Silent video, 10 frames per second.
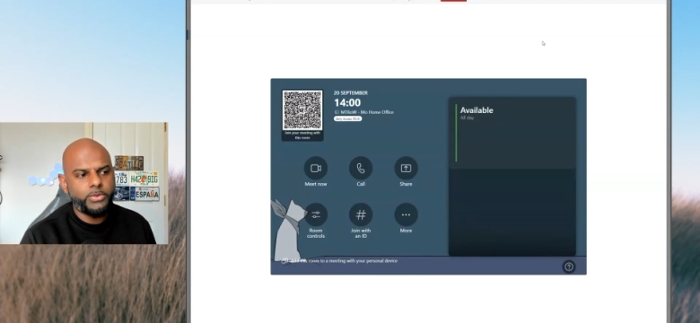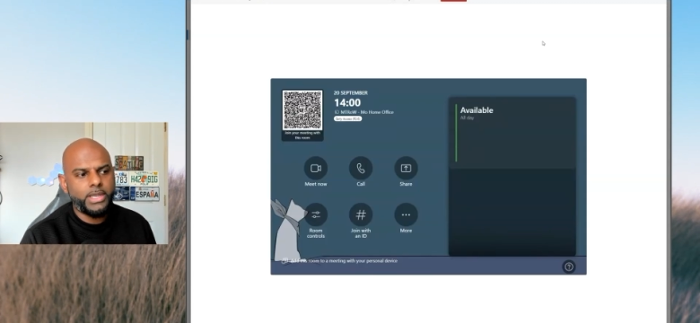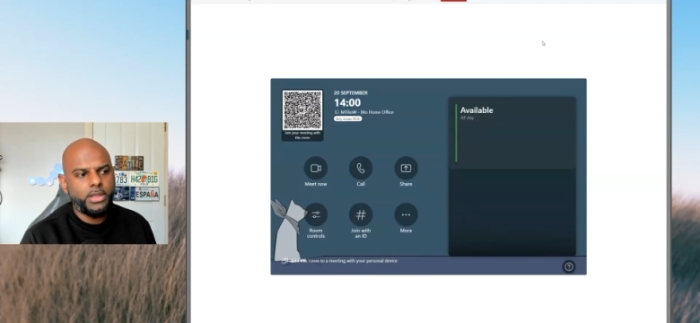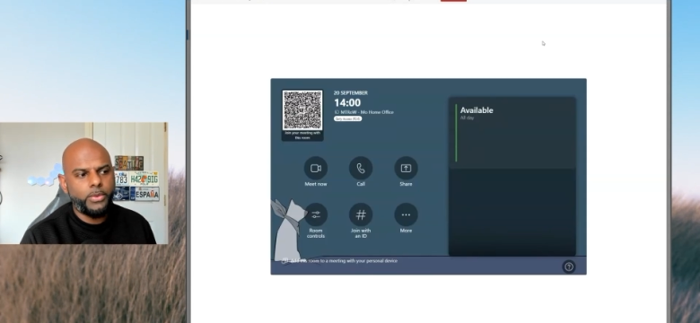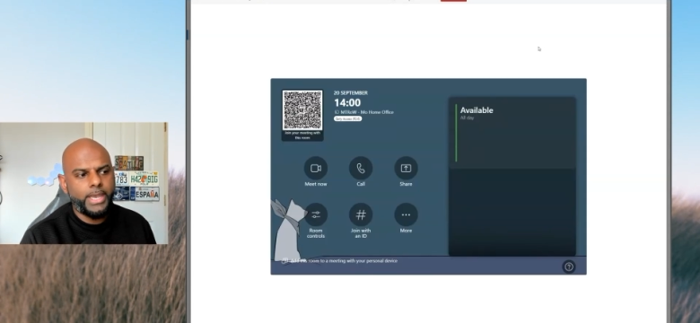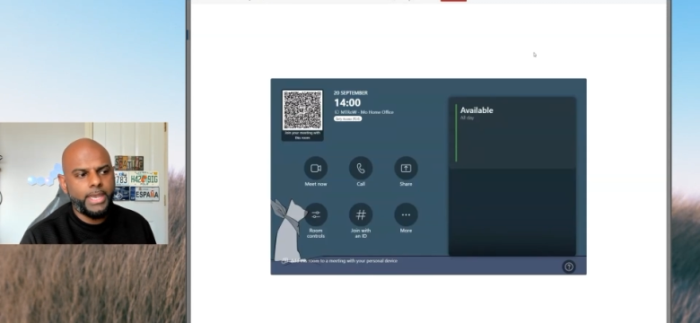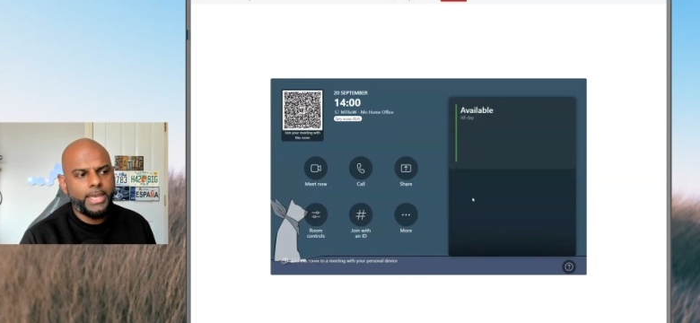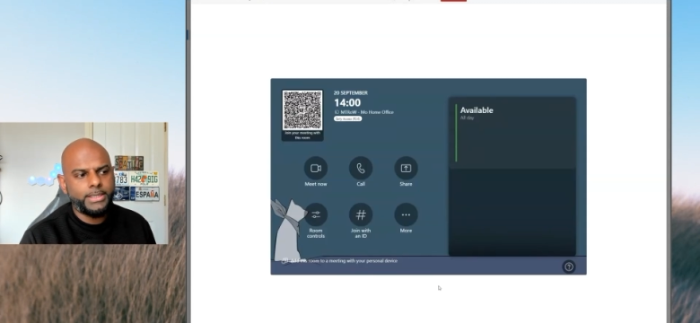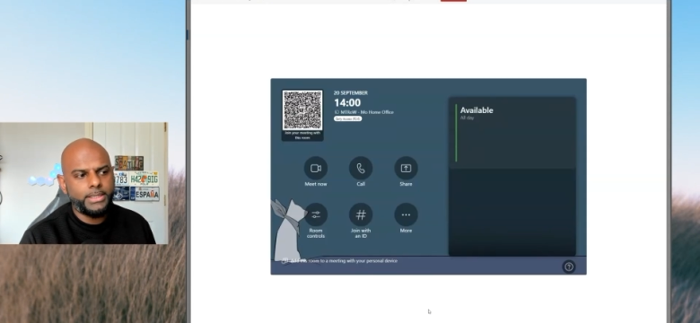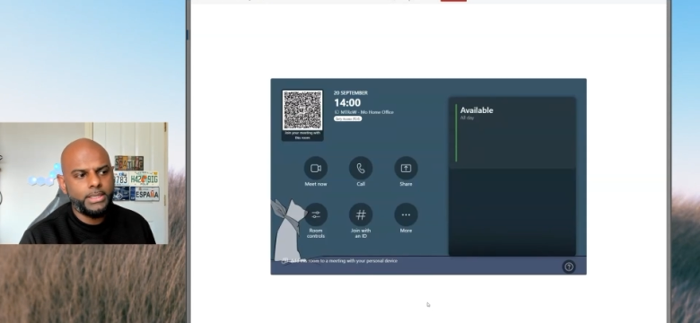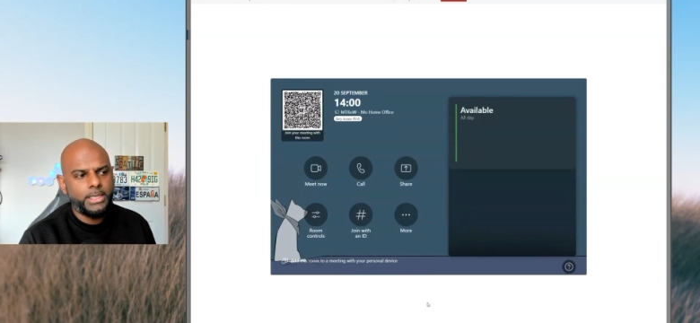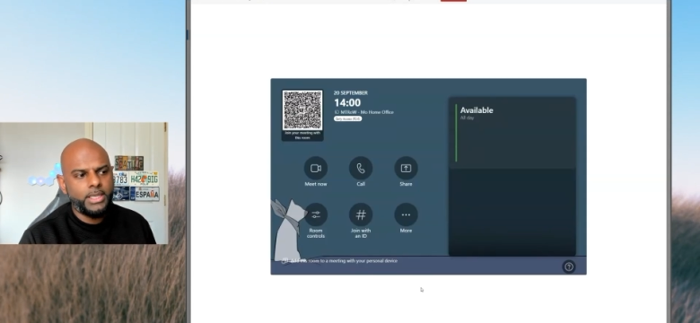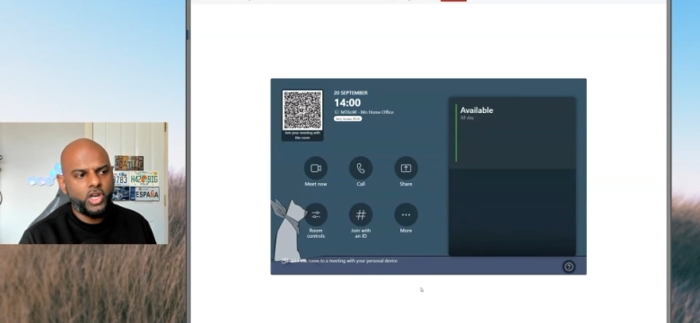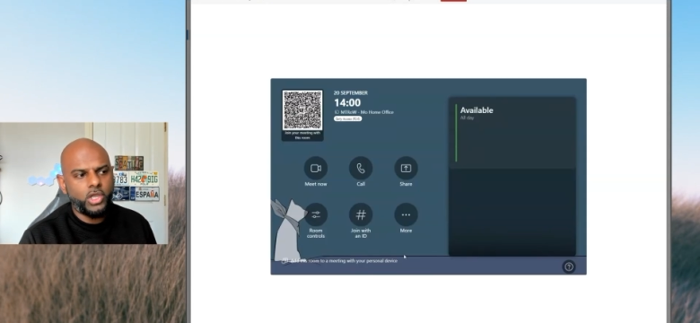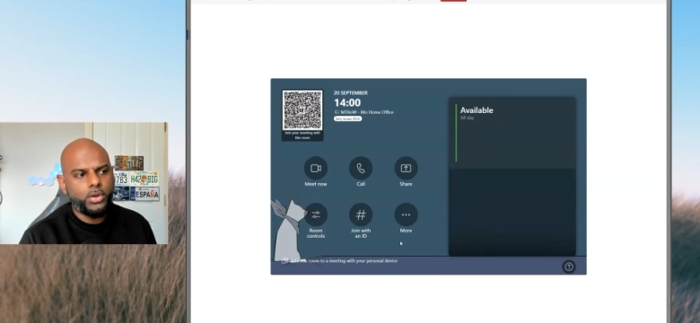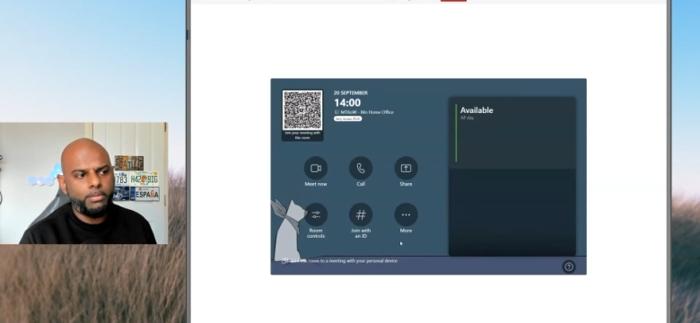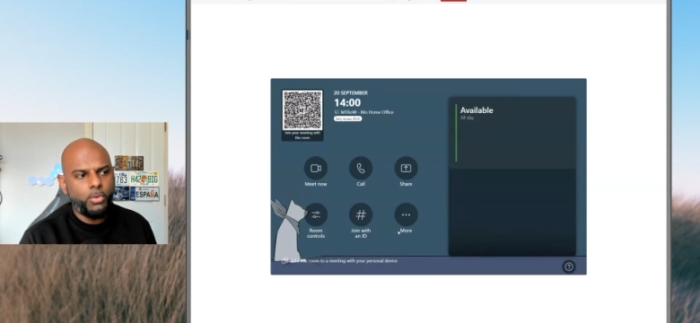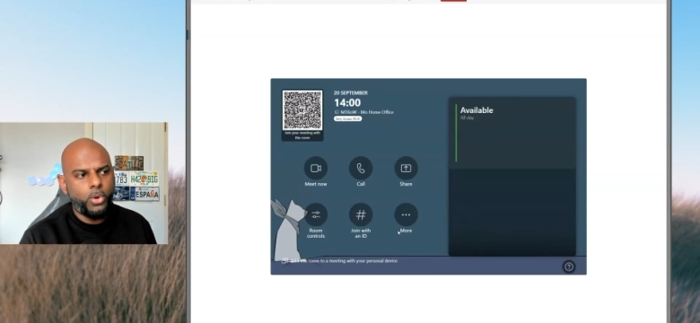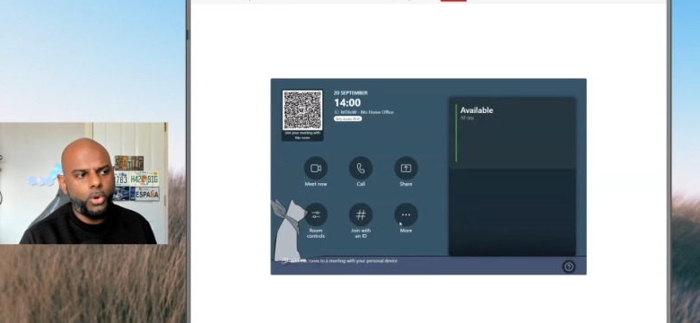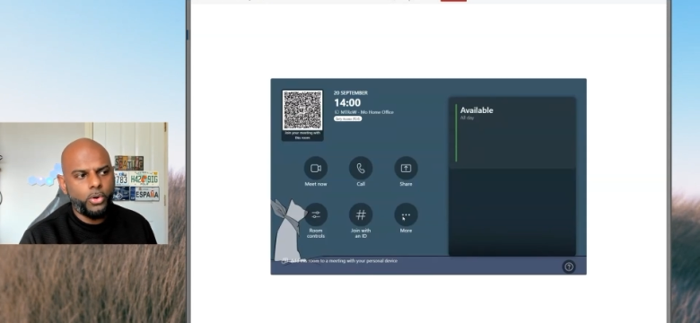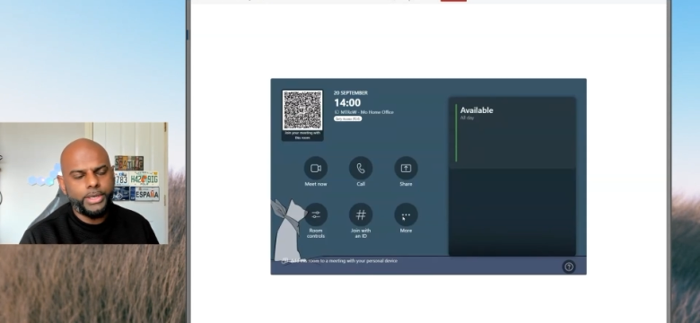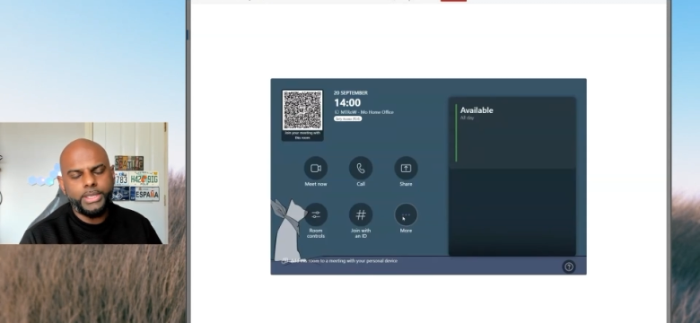So I can go ahead and click on more,